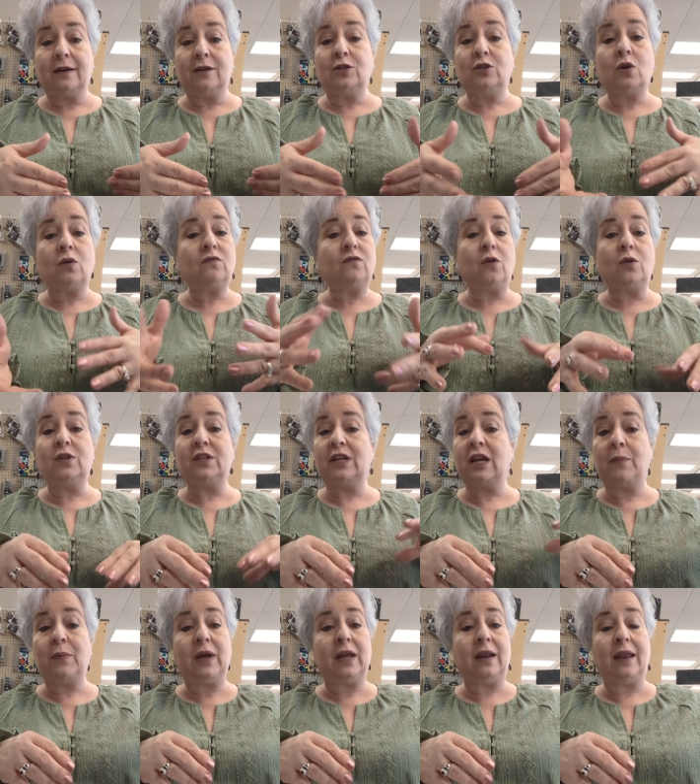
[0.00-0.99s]
Don't fold it
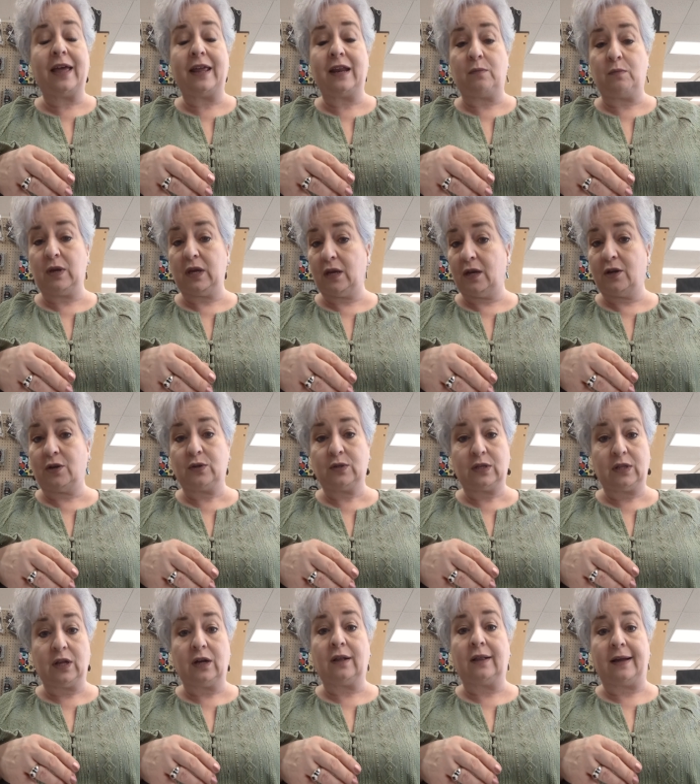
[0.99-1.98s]
up and let it be years
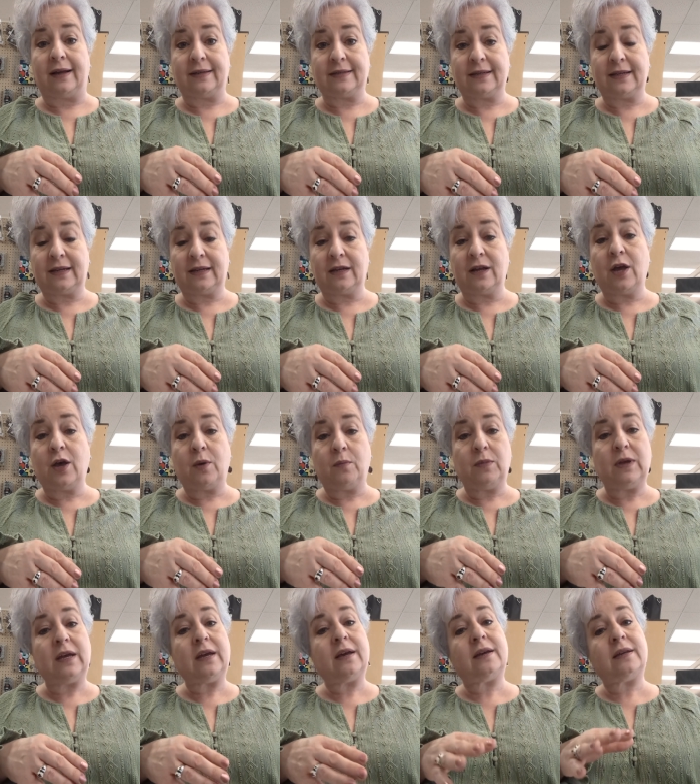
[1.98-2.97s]
in the closet
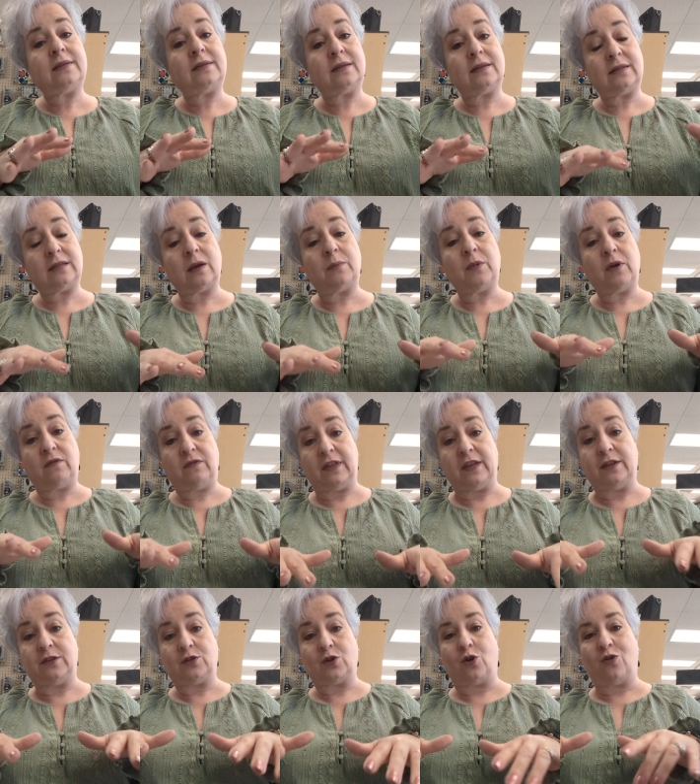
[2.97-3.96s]
because some of
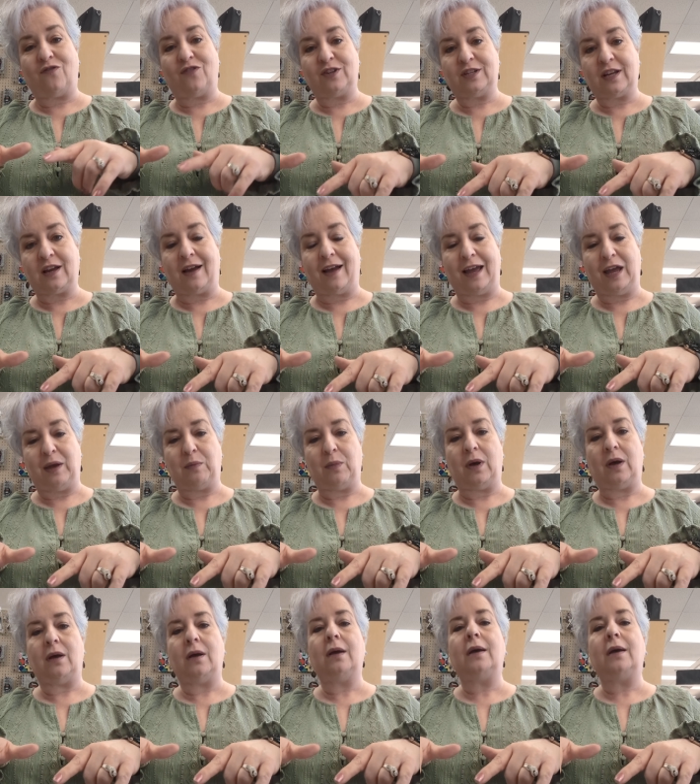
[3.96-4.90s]
these over time